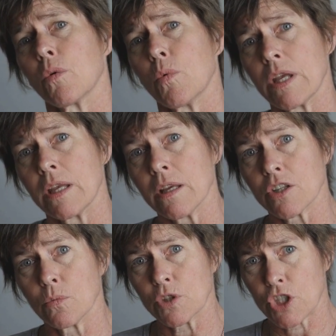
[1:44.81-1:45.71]
We
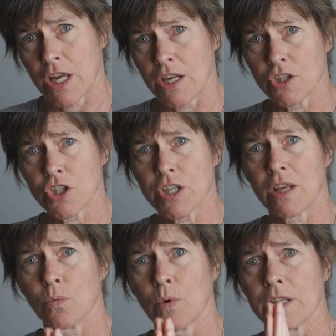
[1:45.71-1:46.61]
change
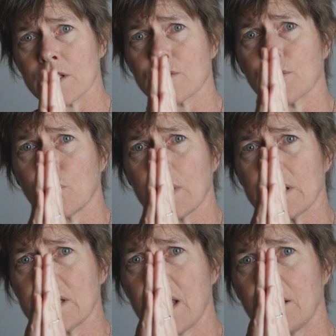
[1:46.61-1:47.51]
10 ones for
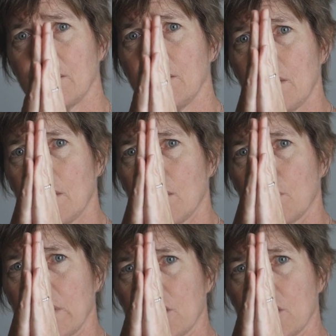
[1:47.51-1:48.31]
1 10, we